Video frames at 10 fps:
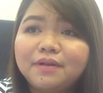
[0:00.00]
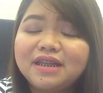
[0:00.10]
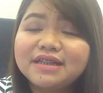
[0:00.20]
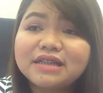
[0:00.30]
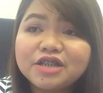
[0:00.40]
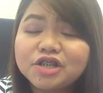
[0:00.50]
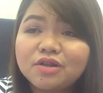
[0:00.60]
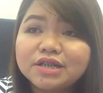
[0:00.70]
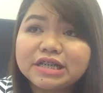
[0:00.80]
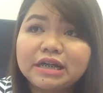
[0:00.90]
yes, I
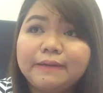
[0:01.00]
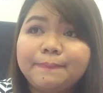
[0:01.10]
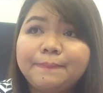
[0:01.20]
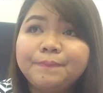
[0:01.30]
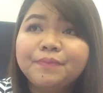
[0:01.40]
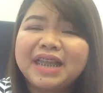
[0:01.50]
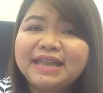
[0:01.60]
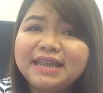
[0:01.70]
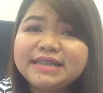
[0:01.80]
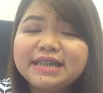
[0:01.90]
saw some
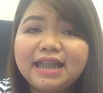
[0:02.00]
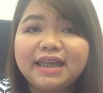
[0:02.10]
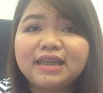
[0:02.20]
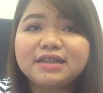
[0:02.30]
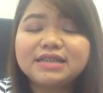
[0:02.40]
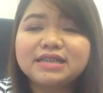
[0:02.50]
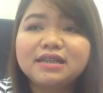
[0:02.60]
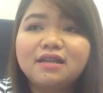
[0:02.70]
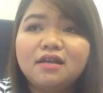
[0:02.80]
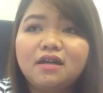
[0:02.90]

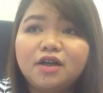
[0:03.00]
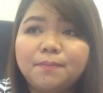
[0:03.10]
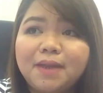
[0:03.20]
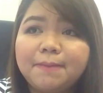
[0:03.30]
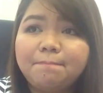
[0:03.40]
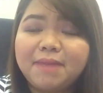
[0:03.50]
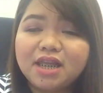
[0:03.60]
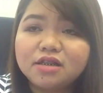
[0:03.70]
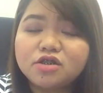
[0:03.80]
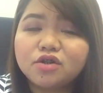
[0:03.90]
dislikes on my
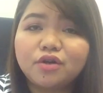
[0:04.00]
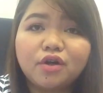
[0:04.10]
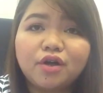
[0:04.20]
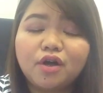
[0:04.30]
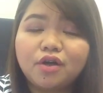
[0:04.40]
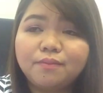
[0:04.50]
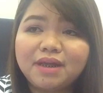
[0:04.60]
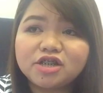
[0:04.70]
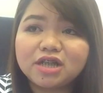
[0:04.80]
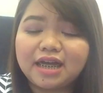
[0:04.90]
page or on
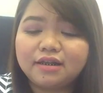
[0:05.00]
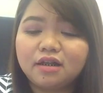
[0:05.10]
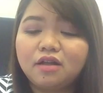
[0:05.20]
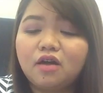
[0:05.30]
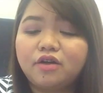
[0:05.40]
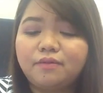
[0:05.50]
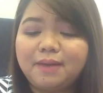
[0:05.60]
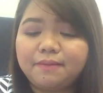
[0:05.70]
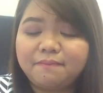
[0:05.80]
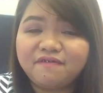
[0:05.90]
my channel, on
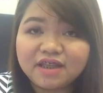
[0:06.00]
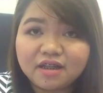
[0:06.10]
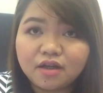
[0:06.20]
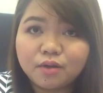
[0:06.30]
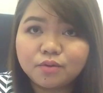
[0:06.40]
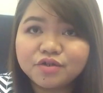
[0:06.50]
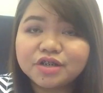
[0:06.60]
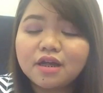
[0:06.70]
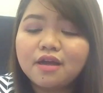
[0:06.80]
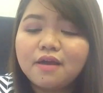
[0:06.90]
my
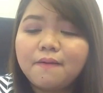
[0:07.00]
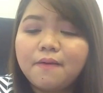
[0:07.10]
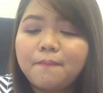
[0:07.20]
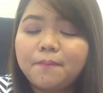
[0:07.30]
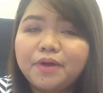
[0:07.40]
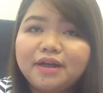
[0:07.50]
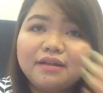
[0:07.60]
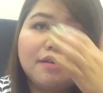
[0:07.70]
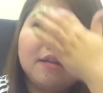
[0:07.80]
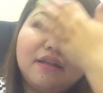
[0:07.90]
videos, but
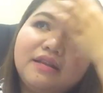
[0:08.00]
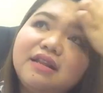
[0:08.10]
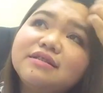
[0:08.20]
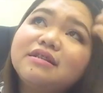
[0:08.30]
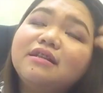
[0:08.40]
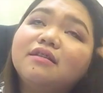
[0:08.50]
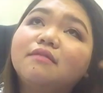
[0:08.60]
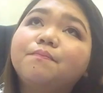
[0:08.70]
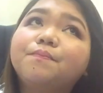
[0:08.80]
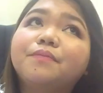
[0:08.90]
it doesn't
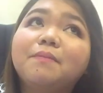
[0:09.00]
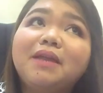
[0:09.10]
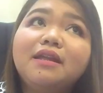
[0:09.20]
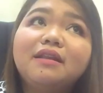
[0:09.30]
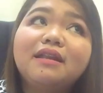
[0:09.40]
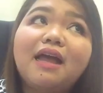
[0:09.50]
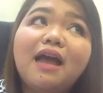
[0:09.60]
mean that